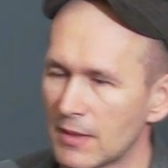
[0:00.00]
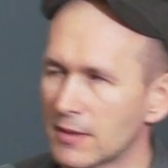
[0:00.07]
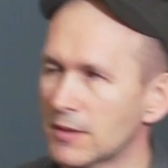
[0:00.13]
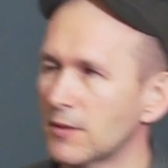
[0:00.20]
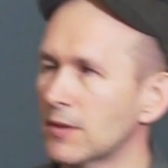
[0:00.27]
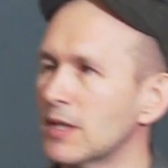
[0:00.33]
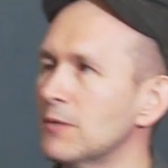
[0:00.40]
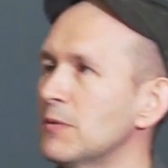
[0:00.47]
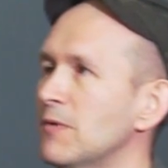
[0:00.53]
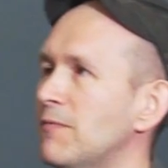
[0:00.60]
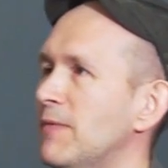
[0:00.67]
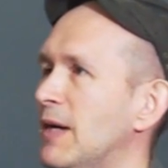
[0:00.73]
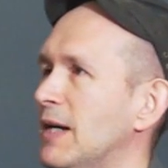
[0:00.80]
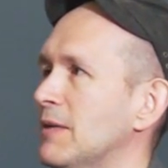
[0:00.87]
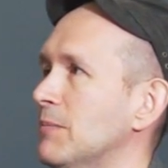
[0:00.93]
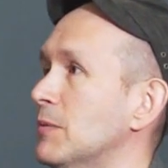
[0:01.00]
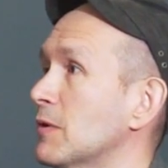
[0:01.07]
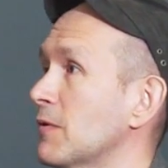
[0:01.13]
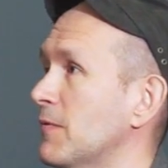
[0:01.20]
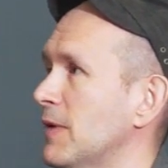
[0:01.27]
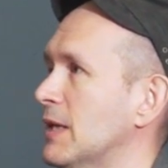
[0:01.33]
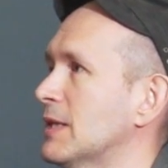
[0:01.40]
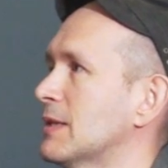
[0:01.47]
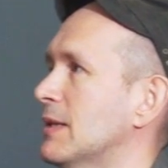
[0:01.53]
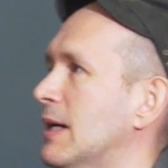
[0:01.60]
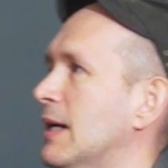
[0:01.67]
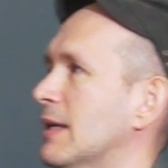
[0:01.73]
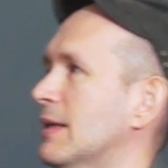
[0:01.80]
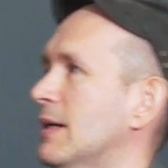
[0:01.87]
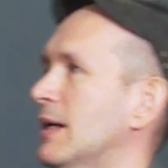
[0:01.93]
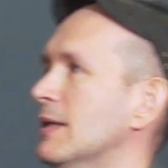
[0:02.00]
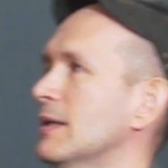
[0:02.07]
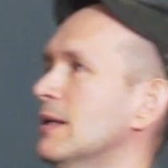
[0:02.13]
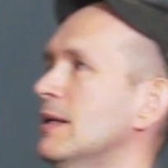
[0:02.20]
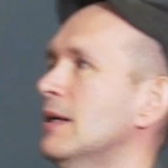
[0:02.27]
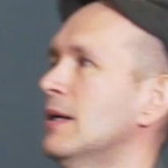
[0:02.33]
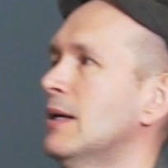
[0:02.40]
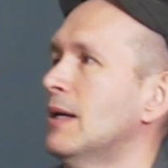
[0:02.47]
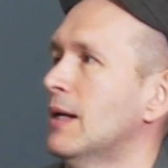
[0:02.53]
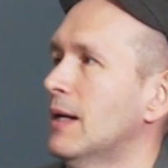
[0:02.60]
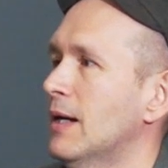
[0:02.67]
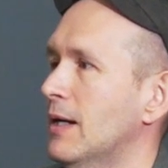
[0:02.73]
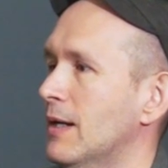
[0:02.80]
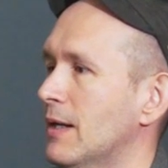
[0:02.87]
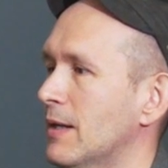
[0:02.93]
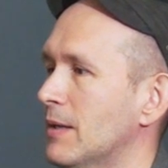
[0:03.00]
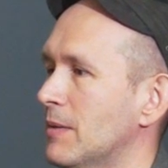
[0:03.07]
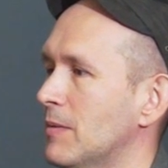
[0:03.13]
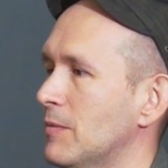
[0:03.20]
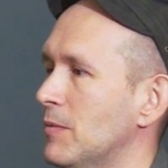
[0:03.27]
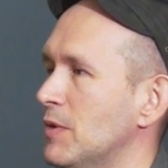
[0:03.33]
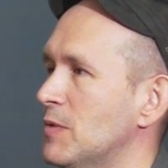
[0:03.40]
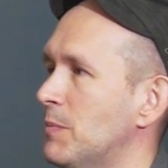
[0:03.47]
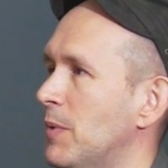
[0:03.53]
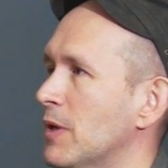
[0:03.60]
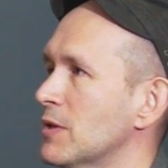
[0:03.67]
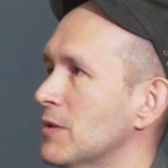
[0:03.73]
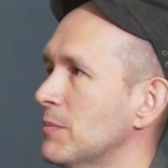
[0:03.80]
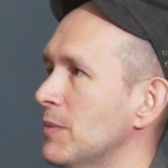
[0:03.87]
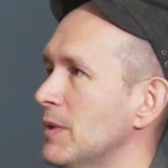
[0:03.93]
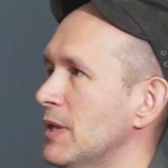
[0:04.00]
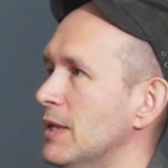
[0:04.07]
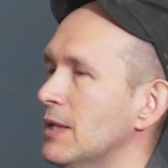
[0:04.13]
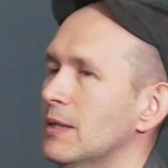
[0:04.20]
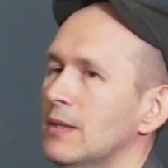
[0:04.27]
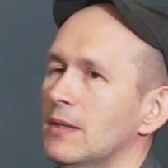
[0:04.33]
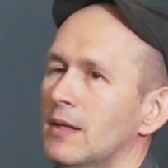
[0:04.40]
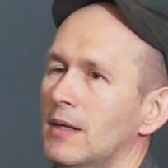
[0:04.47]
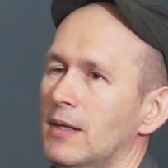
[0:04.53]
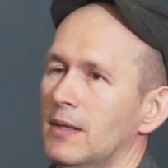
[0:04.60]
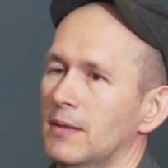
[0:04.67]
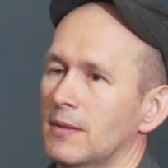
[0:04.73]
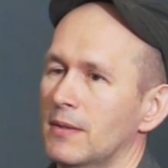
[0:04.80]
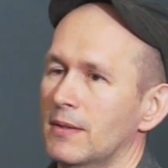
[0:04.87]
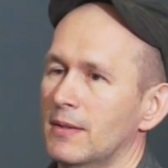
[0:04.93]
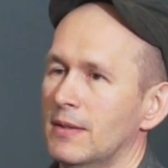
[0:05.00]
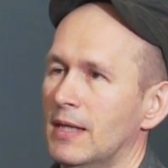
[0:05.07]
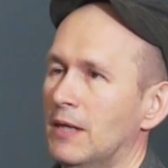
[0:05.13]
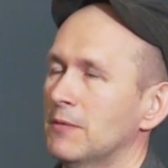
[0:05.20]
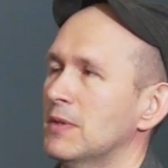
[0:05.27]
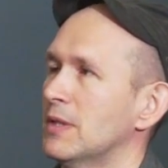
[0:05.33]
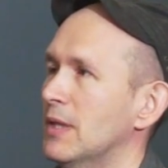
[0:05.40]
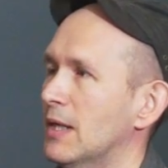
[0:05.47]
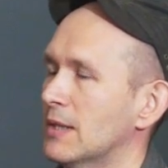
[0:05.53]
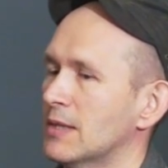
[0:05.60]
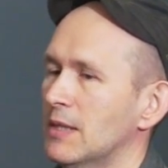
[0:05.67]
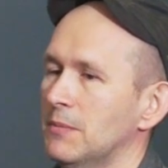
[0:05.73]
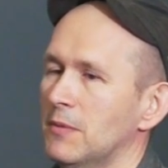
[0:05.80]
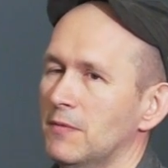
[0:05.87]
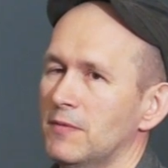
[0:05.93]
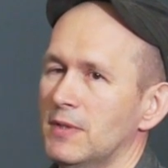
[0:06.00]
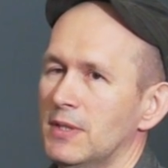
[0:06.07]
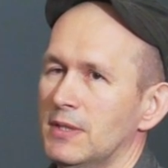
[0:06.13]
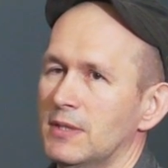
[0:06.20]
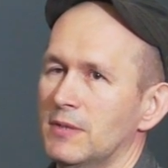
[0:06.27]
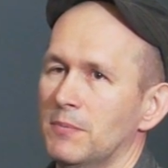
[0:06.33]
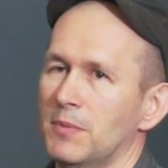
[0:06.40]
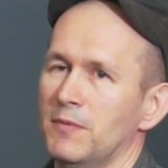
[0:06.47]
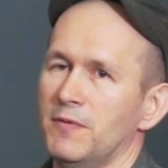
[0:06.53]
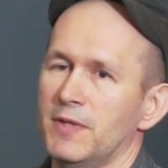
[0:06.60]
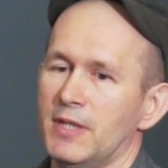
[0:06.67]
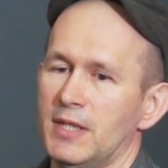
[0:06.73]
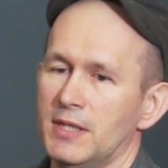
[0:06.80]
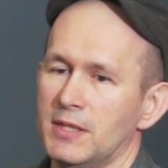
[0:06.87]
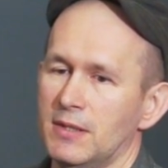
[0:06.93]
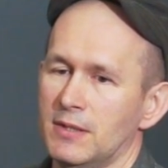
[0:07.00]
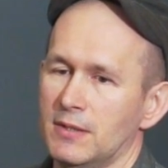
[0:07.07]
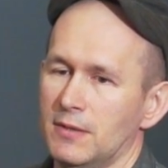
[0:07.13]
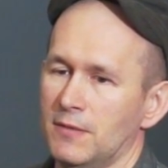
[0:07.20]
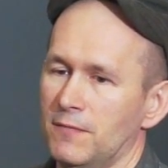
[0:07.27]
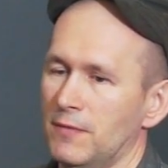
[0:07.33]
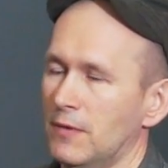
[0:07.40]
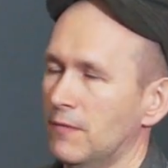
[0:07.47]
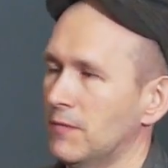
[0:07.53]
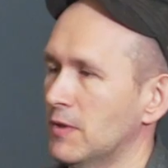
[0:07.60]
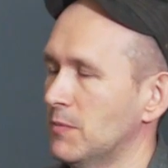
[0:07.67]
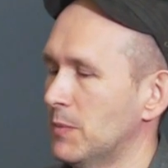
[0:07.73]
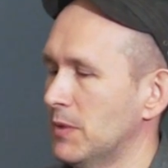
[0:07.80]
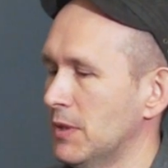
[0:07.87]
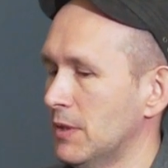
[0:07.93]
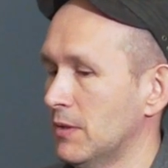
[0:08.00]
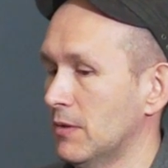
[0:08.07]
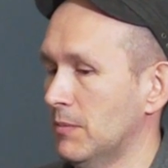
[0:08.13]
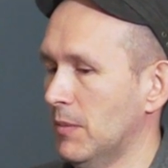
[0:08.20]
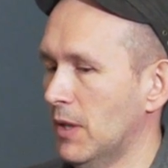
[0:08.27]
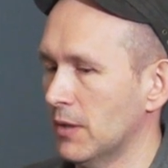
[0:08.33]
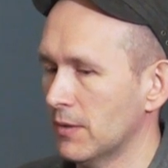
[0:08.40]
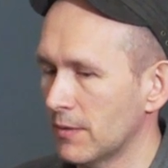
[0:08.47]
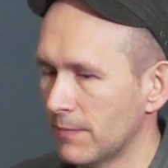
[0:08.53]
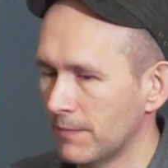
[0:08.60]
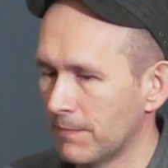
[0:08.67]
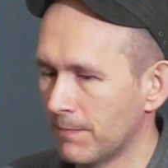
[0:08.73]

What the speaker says: So can we find more things like that, which possibly counteract some of the simplifications of this particular model?